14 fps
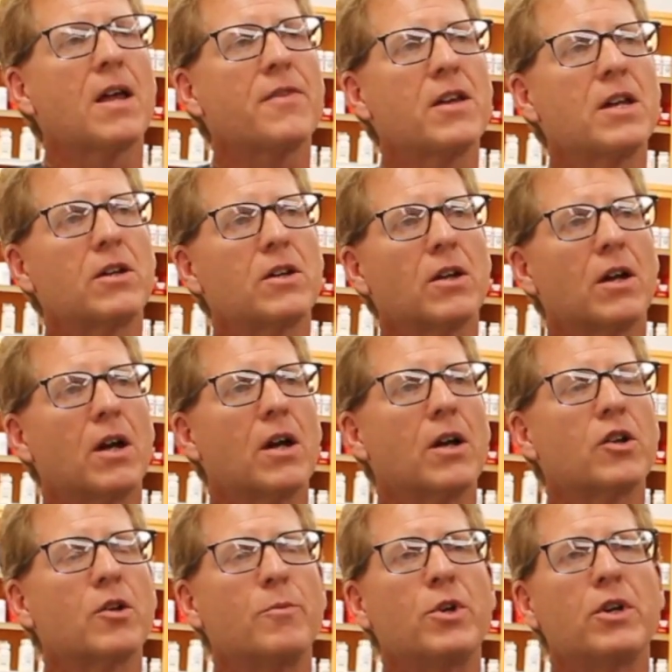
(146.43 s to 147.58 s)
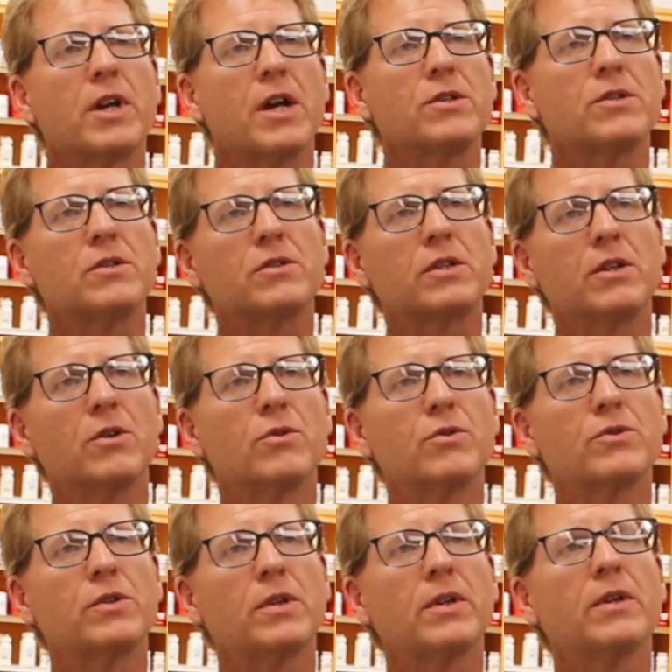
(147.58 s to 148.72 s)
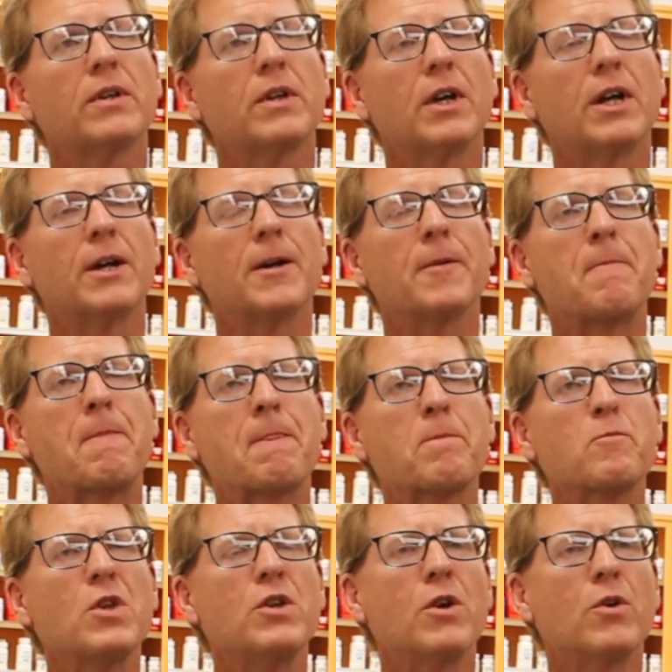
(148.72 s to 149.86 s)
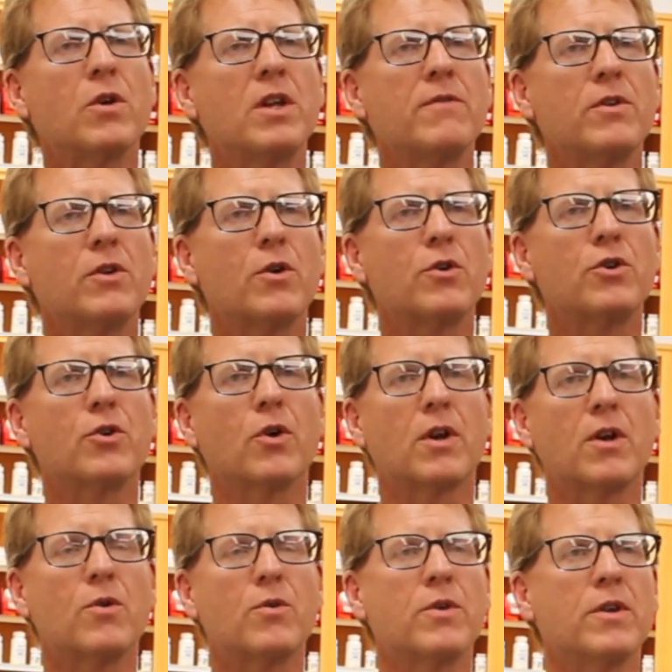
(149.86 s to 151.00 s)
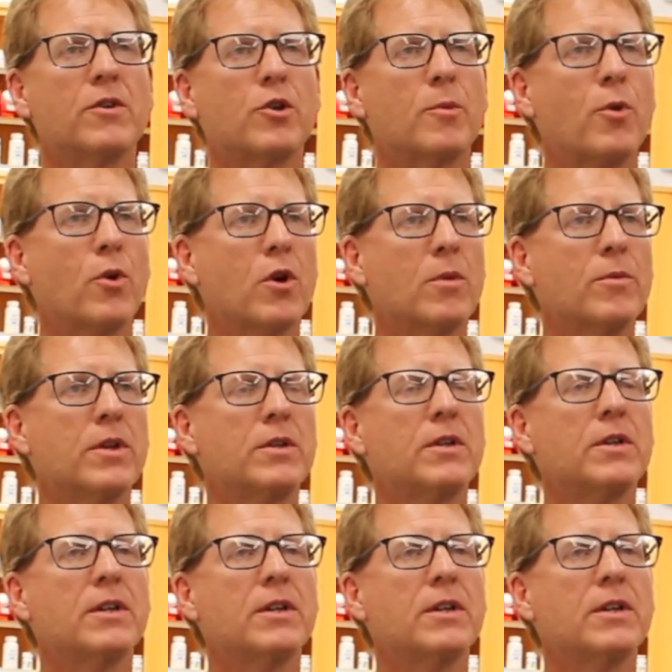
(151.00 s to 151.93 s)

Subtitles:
think communication skills, even though you're alone in the department,